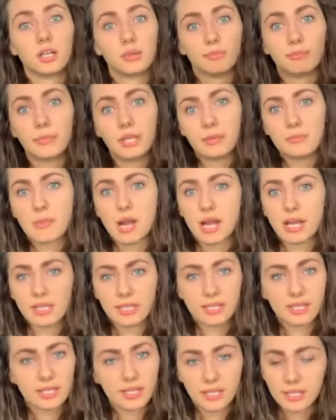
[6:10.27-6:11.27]

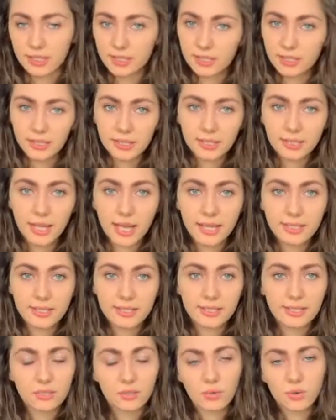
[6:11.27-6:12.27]
minimize that,
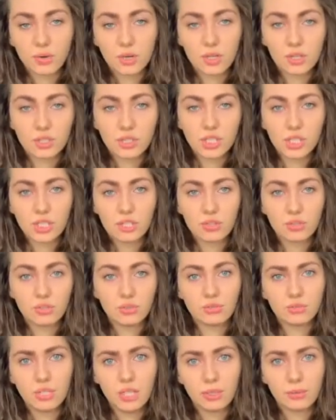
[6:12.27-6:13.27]
or just
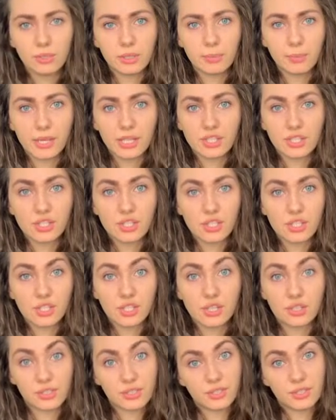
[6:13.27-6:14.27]
to deal with the
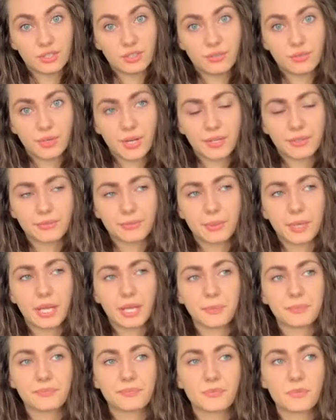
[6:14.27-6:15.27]
passenger on the right
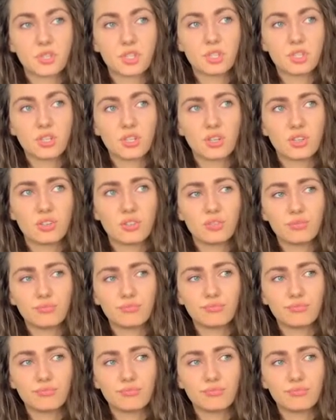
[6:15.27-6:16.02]
way. So